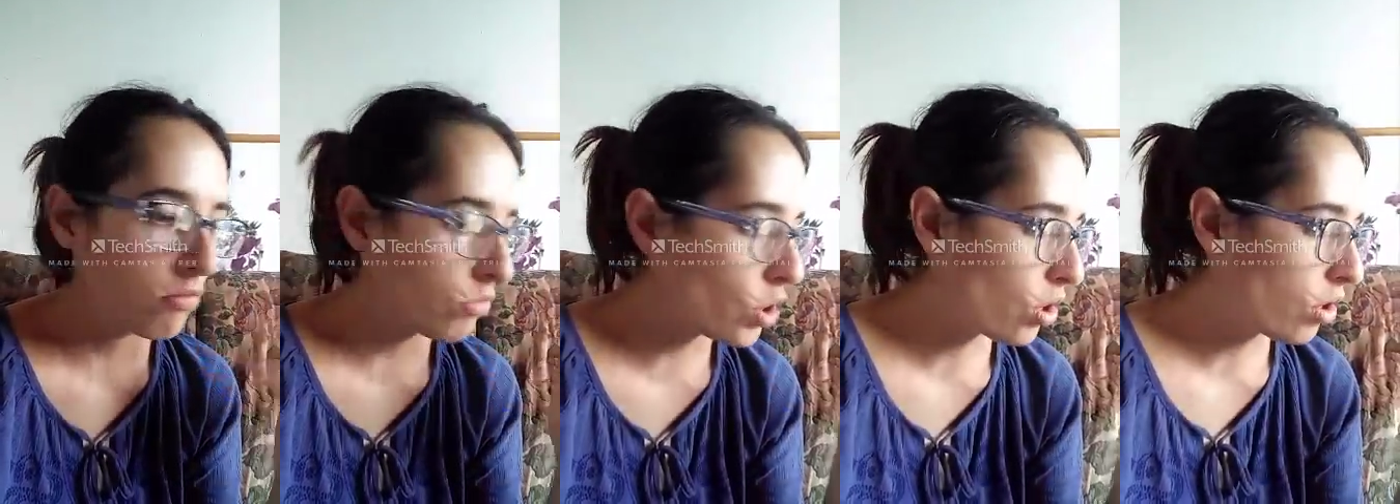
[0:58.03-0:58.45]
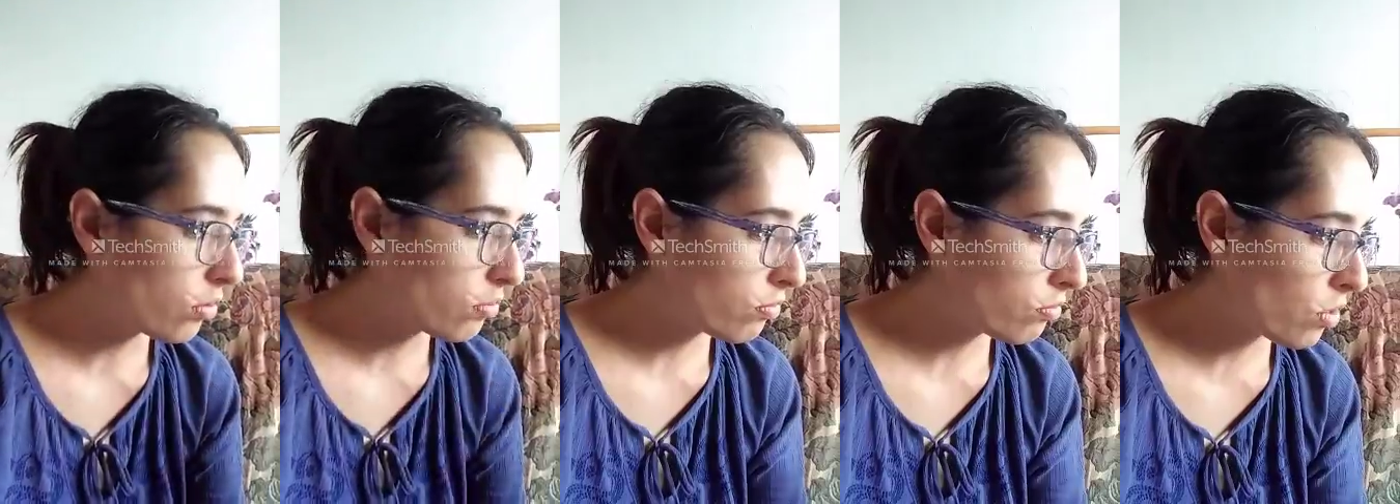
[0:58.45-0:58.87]
yeah,
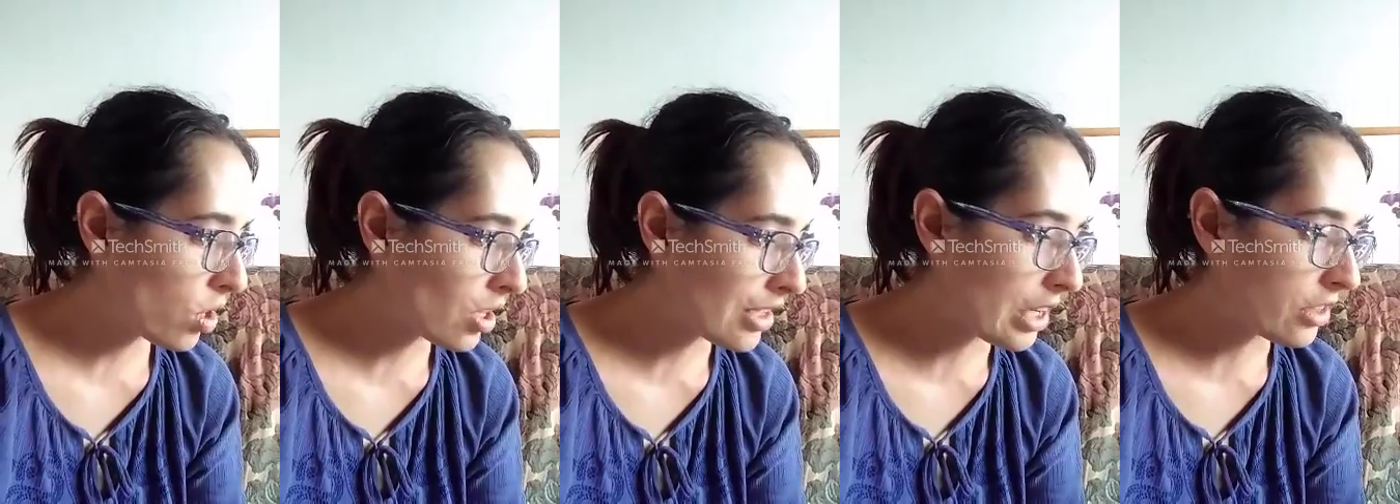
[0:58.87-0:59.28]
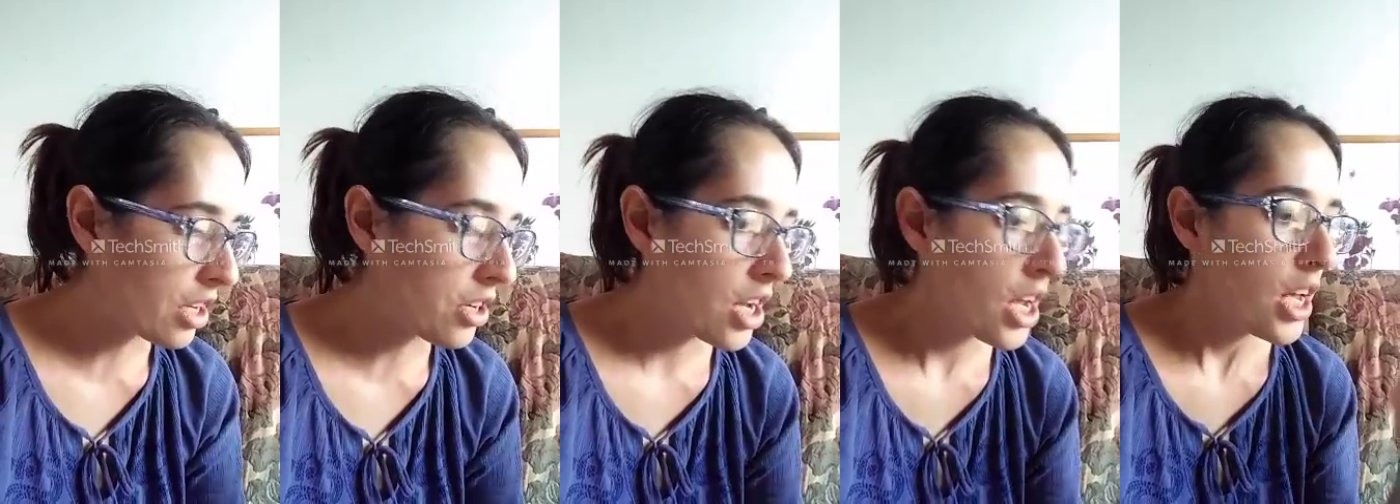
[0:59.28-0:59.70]
things like
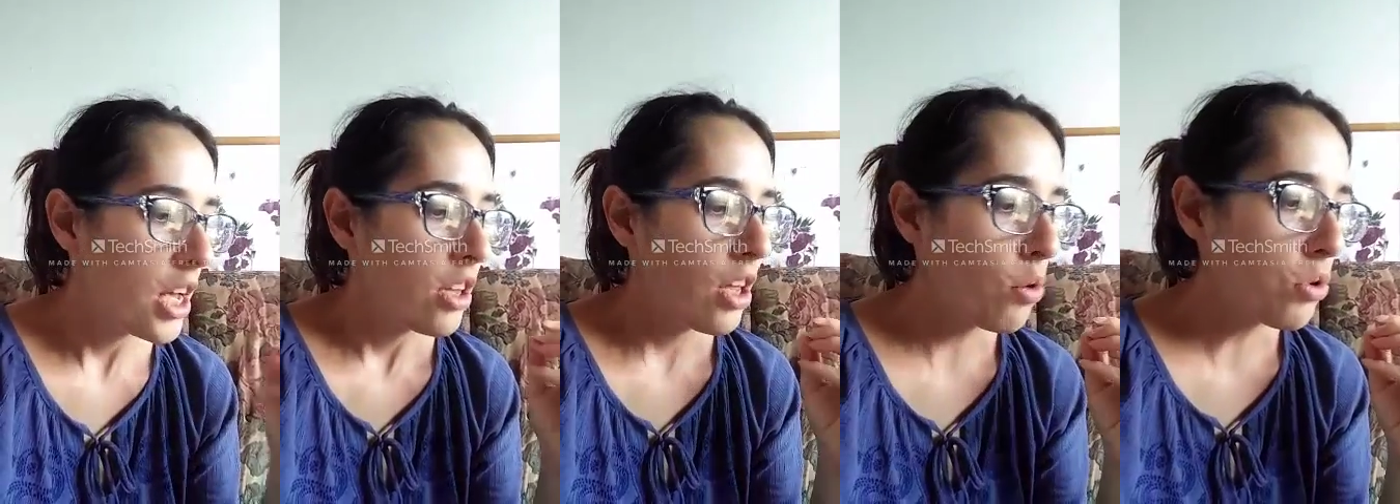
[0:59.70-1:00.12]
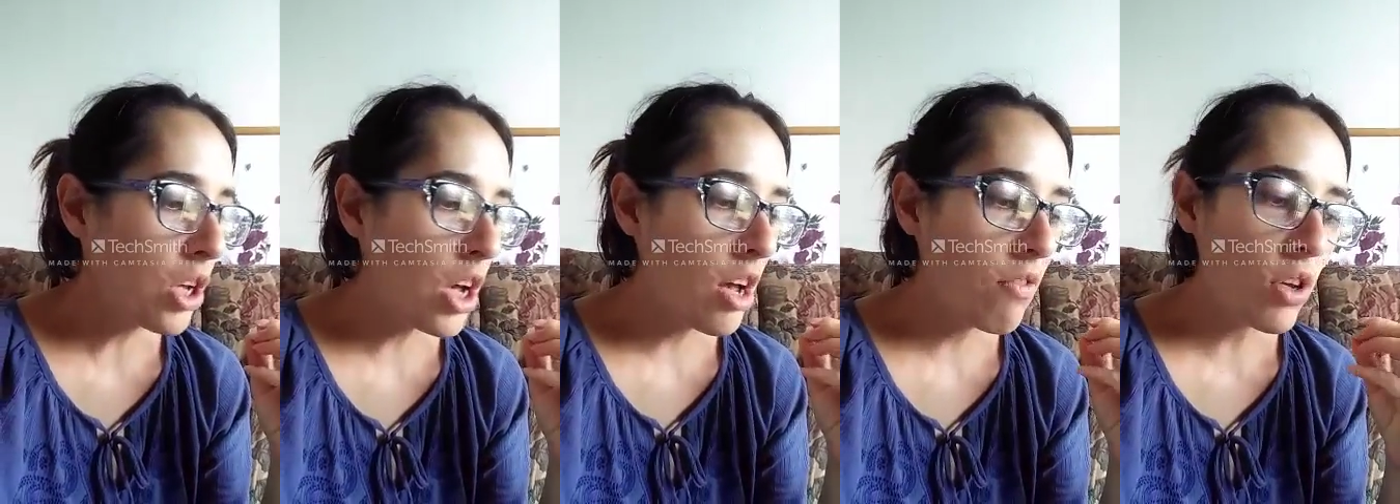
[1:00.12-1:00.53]
that. They
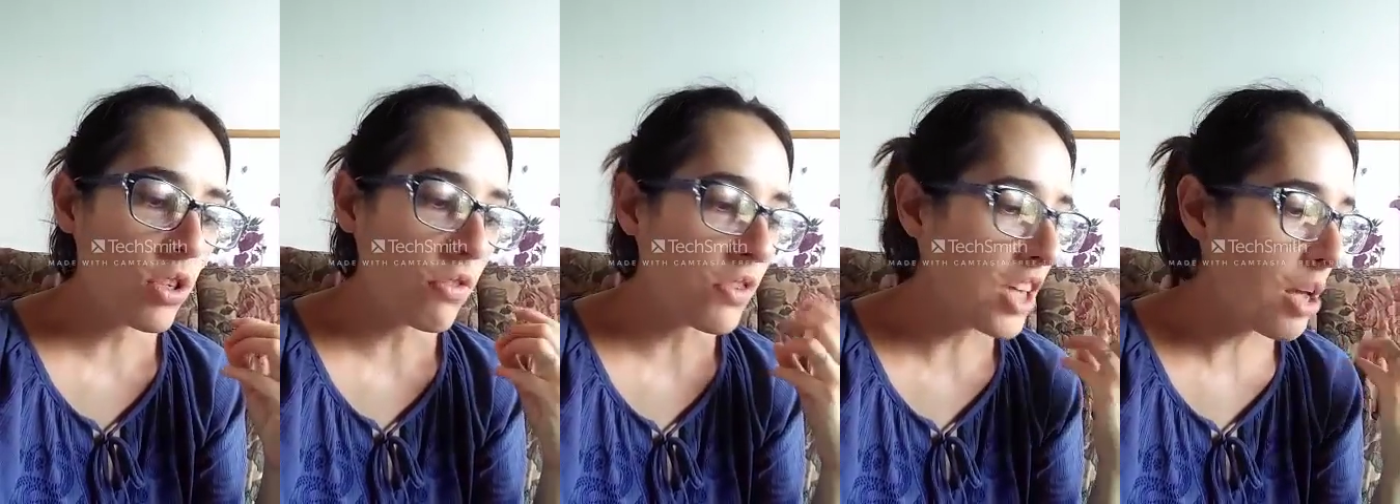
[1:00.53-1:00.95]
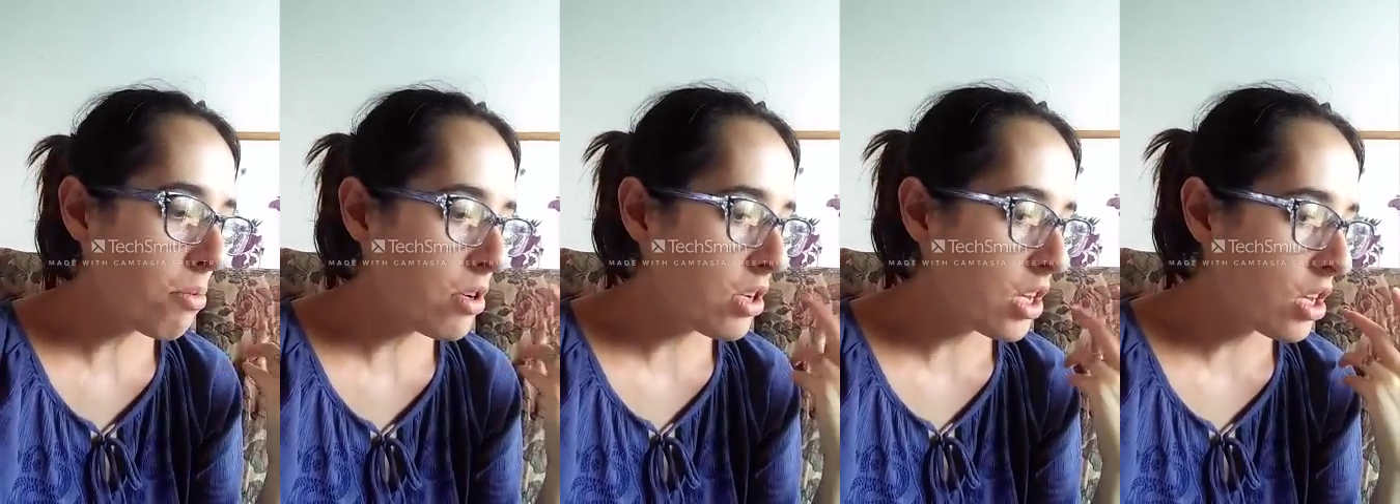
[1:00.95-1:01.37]
also have lots of
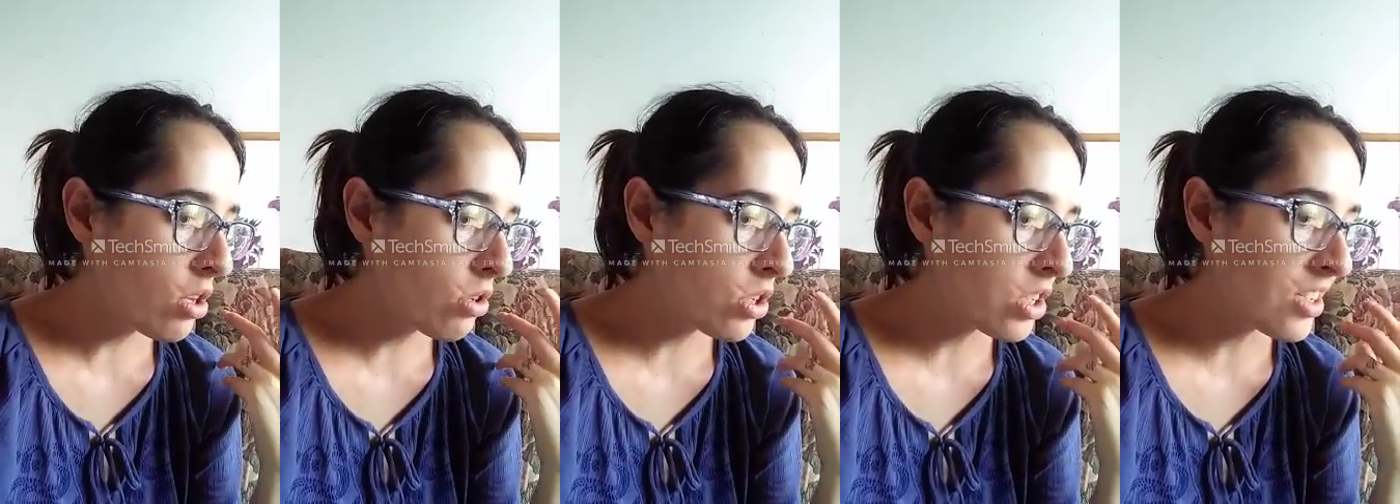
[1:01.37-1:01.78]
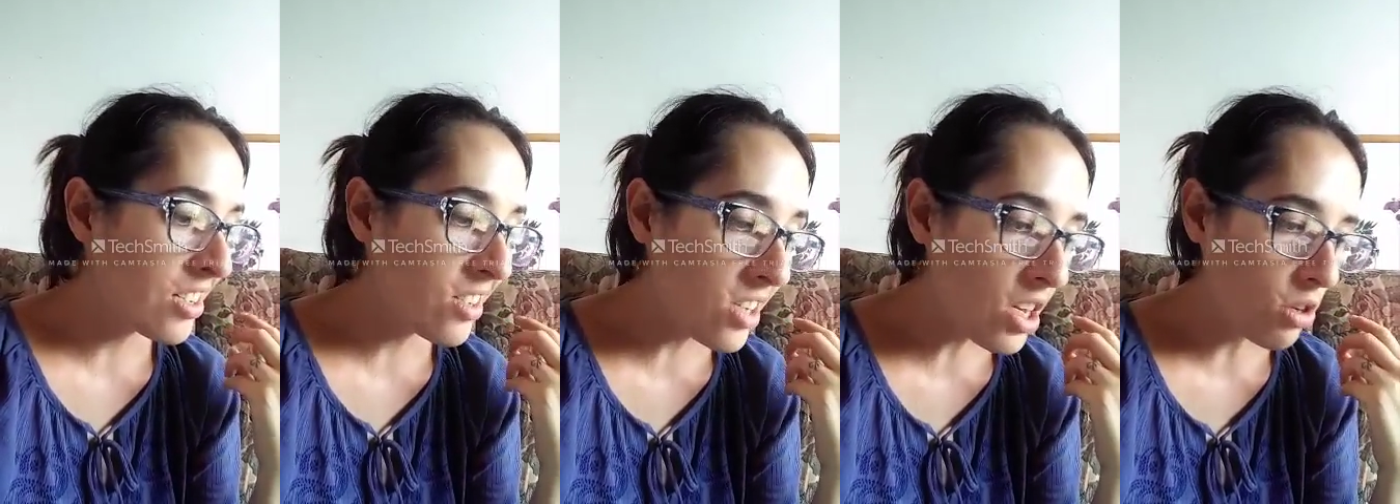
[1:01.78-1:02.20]
salmon, eels, and
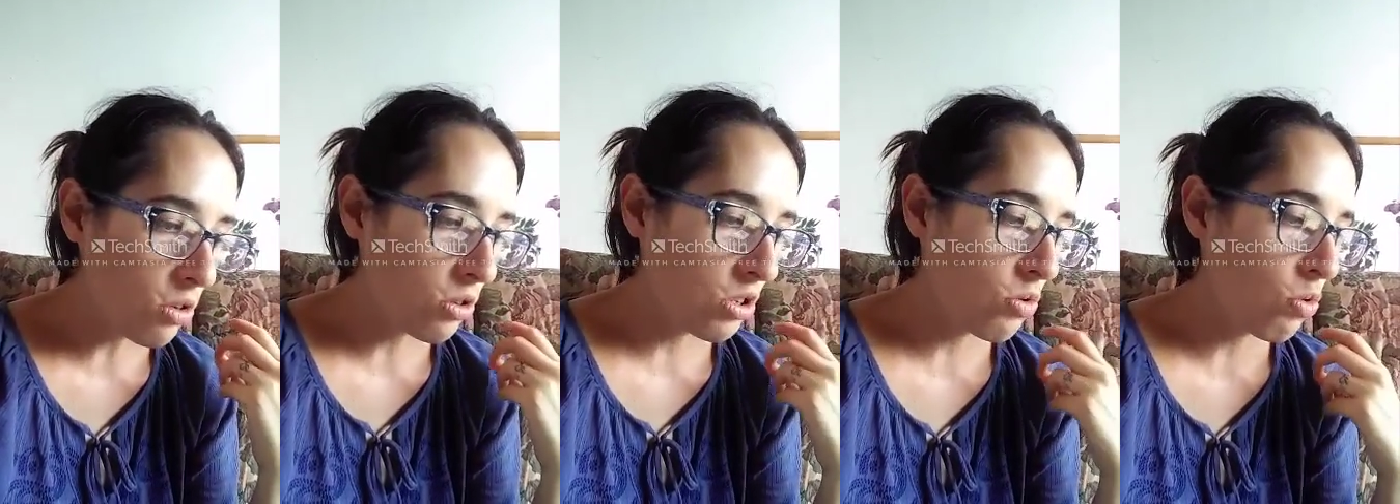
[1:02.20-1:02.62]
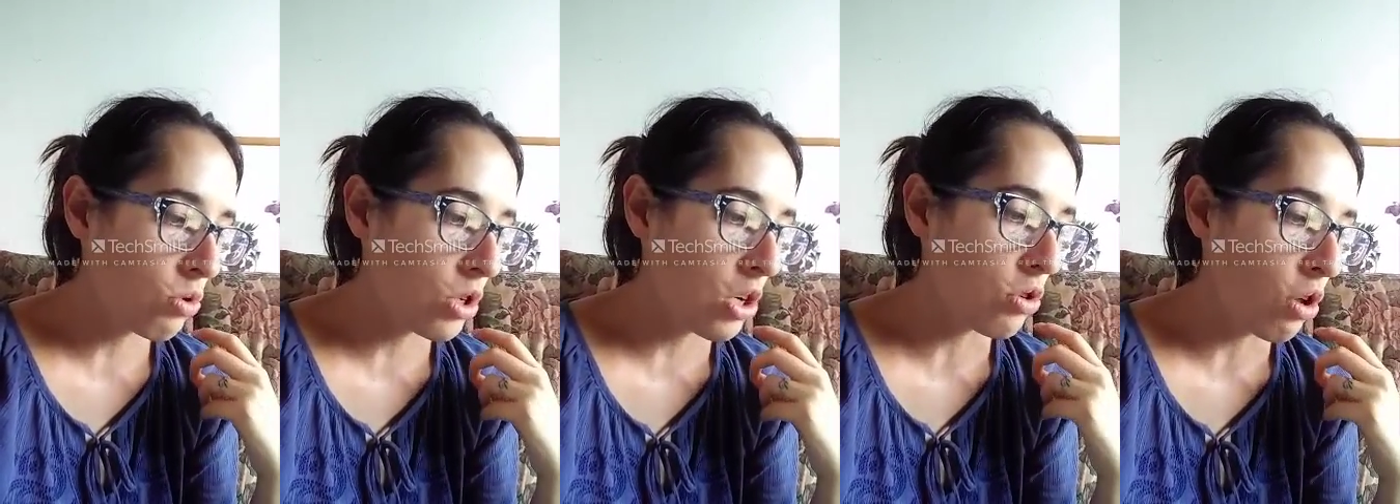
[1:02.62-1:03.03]
seals,
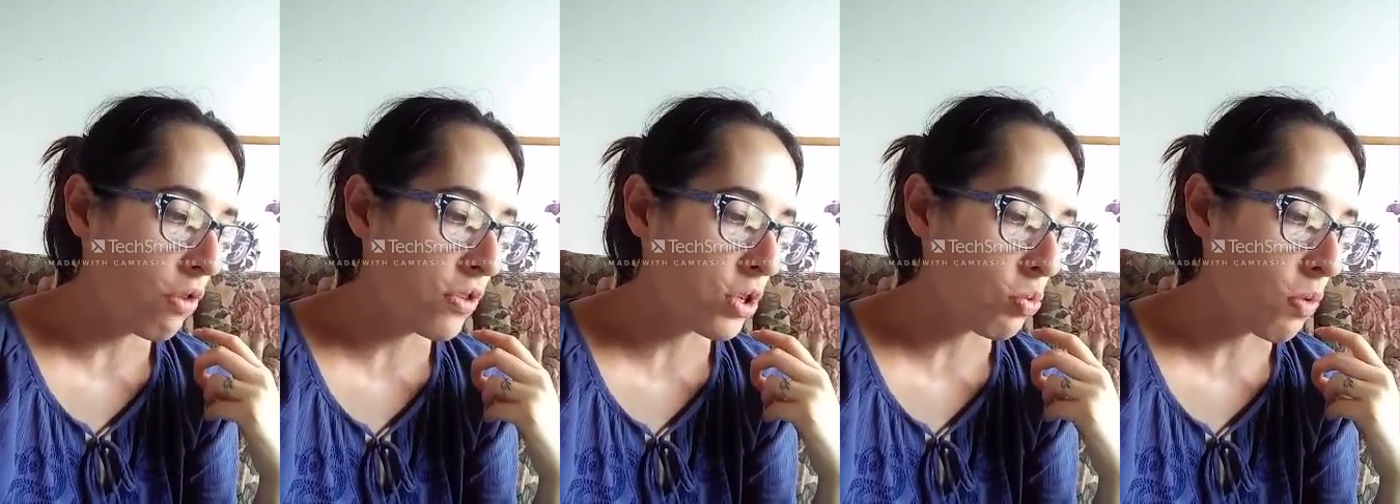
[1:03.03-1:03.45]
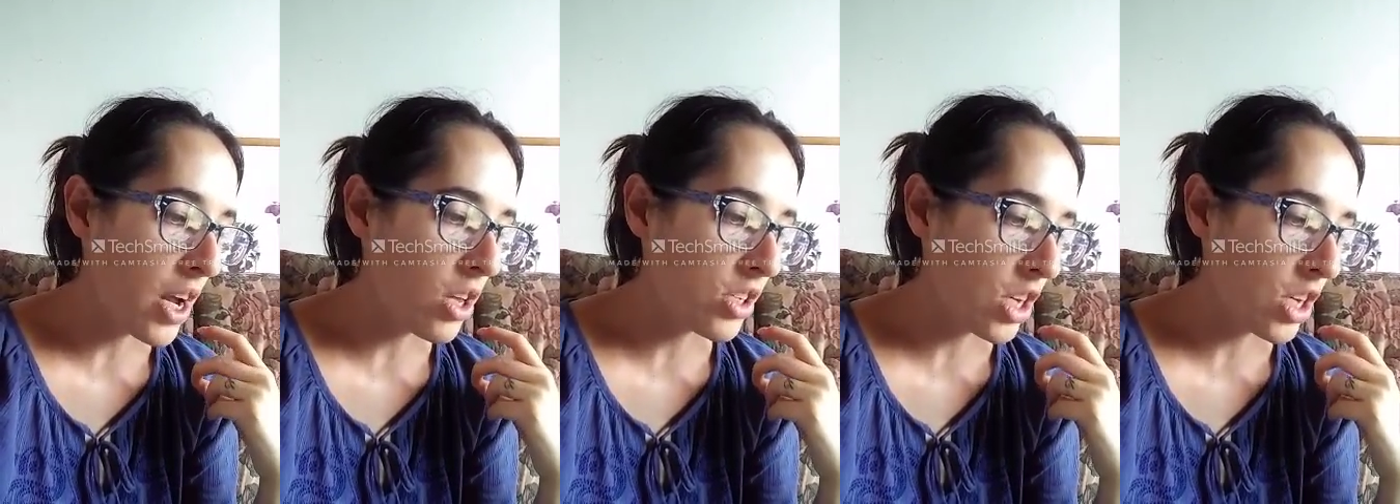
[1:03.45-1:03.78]
also dolphins, whales,